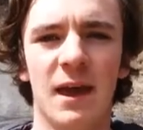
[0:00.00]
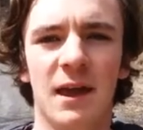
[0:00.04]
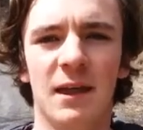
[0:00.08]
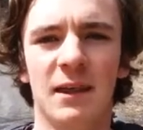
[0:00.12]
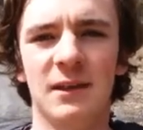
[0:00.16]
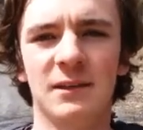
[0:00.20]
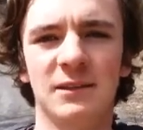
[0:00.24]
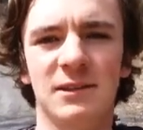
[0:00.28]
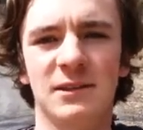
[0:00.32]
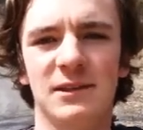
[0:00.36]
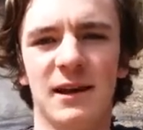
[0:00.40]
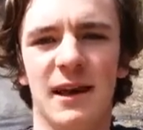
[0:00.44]

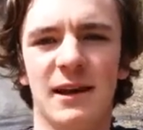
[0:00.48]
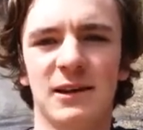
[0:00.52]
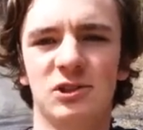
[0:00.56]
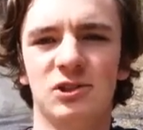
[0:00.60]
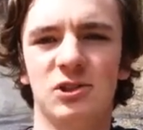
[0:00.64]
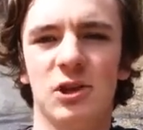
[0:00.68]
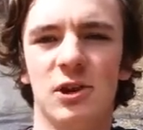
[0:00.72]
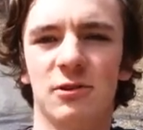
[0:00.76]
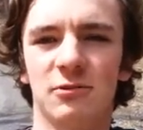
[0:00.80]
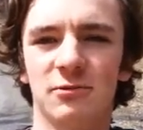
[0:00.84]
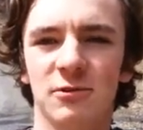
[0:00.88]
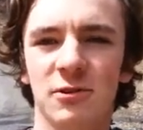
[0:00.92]
This is
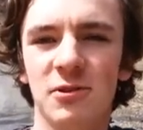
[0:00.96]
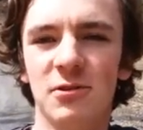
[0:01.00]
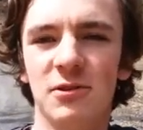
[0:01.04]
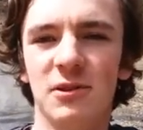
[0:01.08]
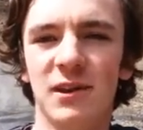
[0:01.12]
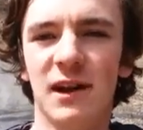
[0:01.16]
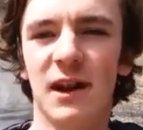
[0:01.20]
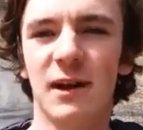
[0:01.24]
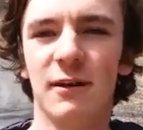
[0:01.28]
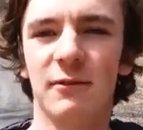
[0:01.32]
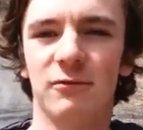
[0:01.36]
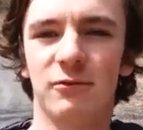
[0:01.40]
actually a route
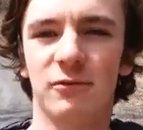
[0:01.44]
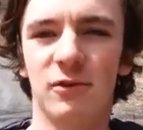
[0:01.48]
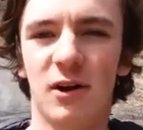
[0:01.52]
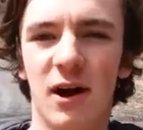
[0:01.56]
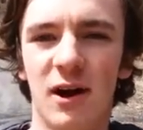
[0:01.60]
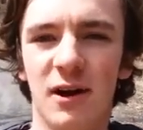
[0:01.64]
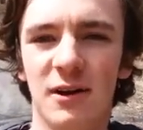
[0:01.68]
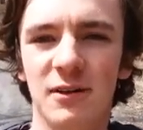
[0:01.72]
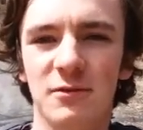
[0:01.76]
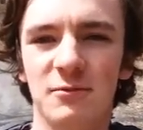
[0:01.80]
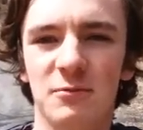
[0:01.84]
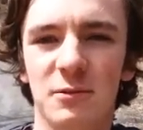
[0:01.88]
that I've
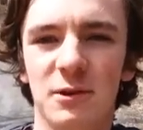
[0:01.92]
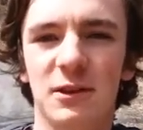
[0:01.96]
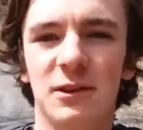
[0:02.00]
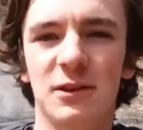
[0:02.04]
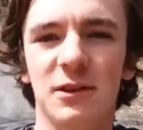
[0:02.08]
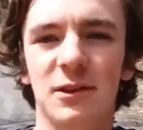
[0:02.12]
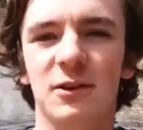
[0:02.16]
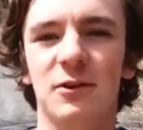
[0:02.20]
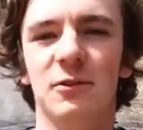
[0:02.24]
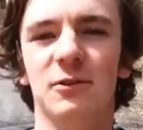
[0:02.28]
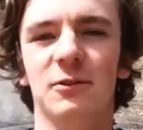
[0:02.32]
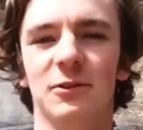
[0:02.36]
run with
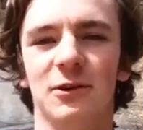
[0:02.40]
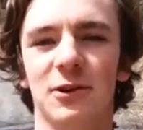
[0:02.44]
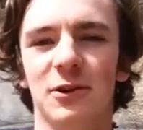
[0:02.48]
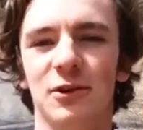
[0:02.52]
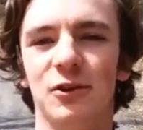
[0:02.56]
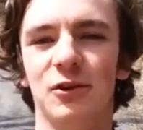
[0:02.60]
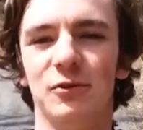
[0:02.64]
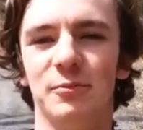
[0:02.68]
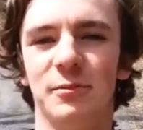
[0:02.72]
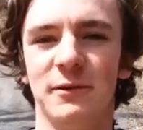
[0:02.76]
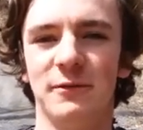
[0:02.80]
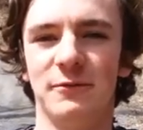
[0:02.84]
you,
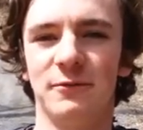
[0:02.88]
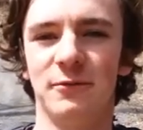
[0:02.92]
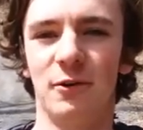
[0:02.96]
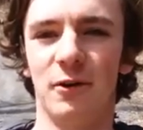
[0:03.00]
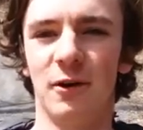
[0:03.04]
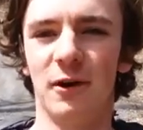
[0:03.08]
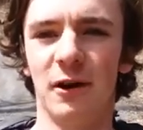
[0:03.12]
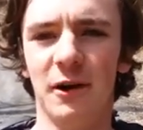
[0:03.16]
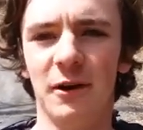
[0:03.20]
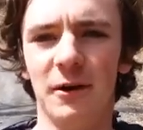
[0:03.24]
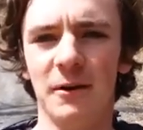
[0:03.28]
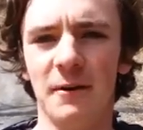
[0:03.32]
Lou,
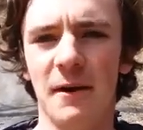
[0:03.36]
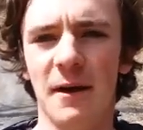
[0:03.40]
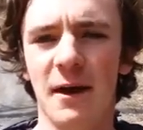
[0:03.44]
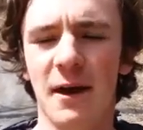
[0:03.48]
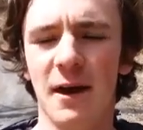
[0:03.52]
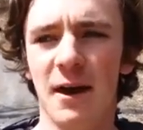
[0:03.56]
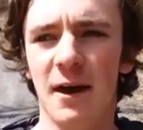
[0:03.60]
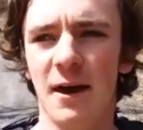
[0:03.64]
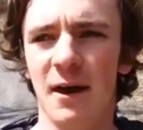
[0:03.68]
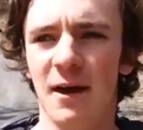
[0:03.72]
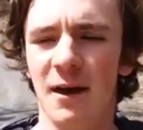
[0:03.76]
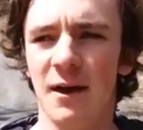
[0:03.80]
before,
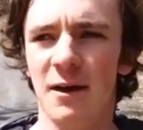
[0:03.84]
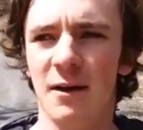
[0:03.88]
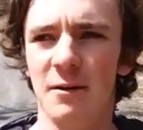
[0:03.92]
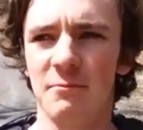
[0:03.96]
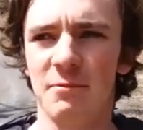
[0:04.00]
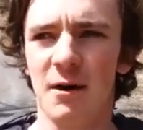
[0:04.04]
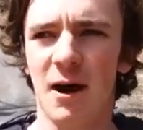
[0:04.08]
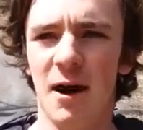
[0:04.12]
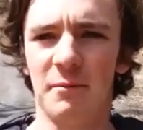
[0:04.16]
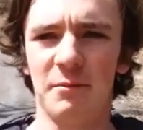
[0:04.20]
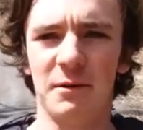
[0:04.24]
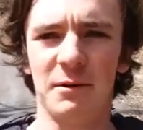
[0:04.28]

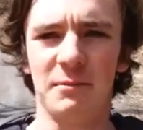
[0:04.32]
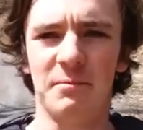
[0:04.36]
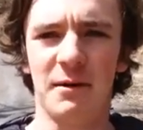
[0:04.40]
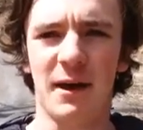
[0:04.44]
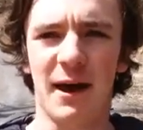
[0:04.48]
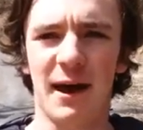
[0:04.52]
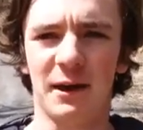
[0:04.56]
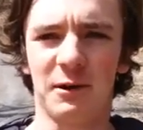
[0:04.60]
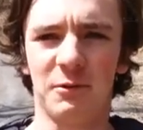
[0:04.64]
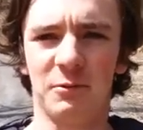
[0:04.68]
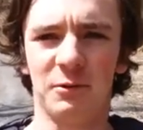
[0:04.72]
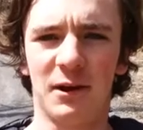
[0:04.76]
probably
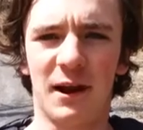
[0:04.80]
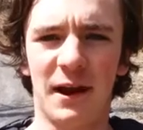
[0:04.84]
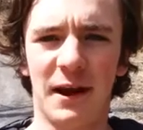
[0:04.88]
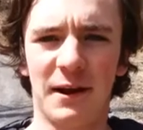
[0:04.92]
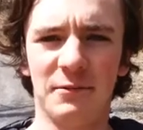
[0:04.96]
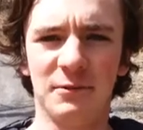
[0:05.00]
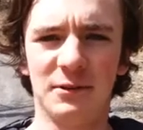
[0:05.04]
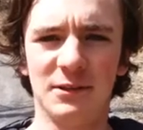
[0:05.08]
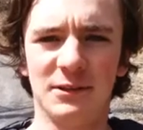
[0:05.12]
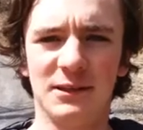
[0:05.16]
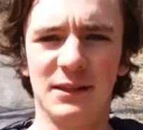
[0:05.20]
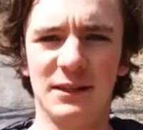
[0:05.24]
back when
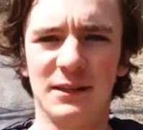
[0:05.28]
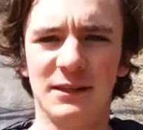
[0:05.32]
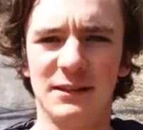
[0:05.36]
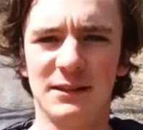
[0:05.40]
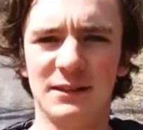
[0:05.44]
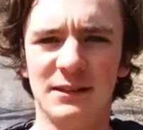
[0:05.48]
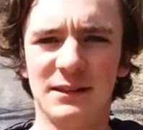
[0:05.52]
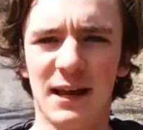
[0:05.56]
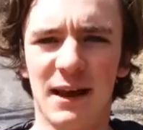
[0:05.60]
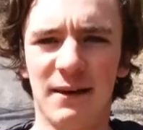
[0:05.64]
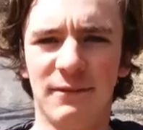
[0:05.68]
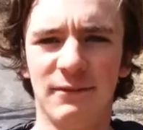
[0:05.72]
I was
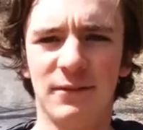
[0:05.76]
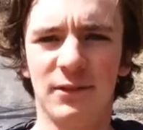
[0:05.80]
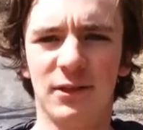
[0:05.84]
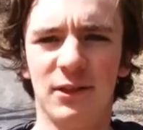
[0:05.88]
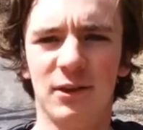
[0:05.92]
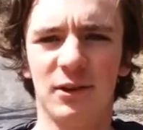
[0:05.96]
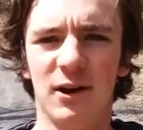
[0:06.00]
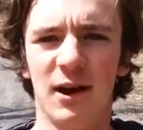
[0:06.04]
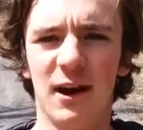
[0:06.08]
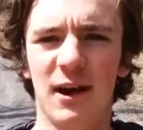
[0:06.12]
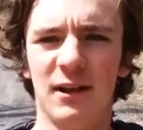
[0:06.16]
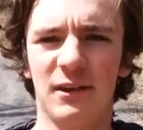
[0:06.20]
in 7th
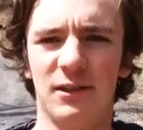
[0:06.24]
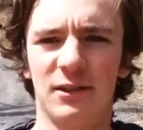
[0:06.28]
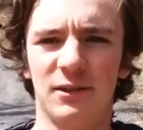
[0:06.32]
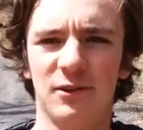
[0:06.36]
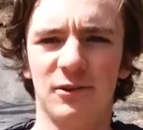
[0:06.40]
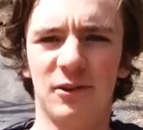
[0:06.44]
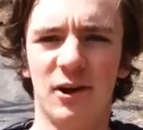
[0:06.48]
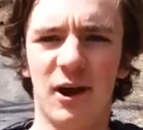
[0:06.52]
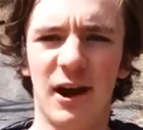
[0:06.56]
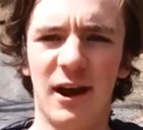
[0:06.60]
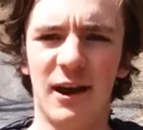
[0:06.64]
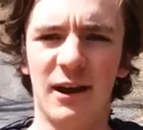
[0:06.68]
or
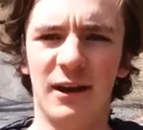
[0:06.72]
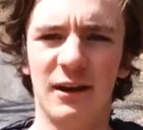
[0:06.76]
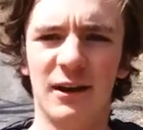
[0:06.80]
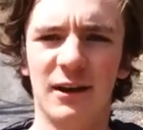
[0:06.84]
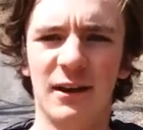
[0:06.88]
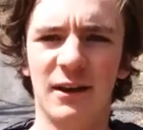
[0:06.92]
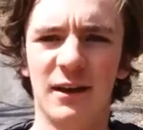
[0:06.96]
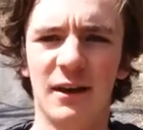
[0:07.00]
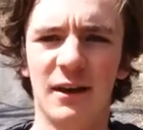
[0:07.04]
8th grade.